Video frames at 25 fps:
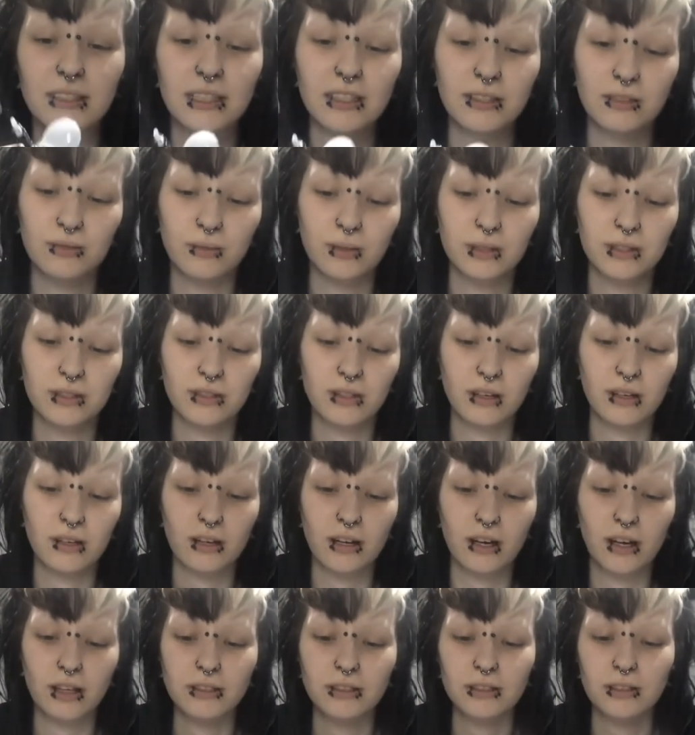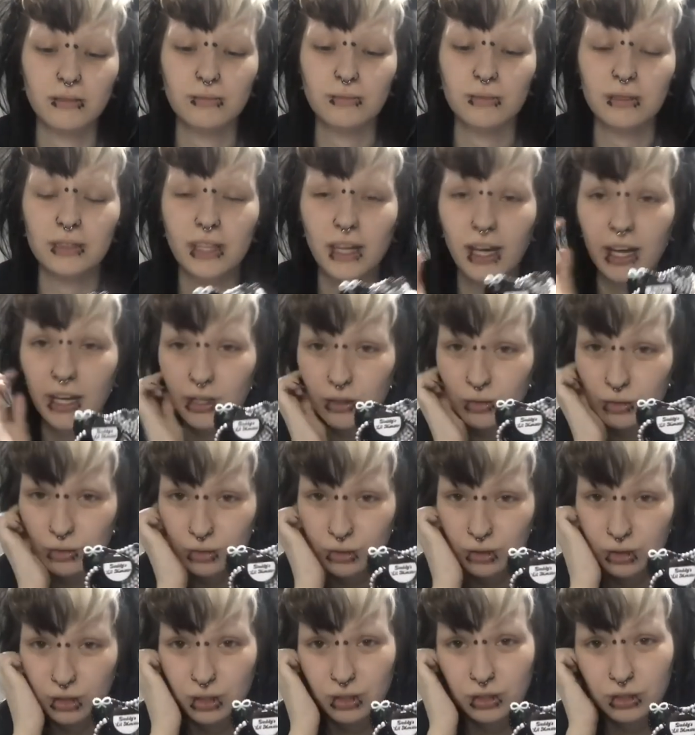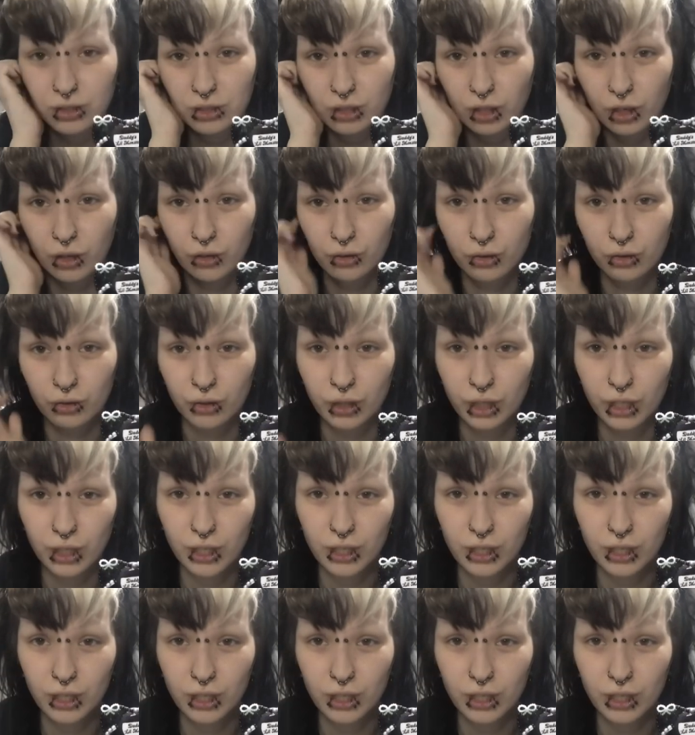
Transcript: These ones are customs that I ordered, so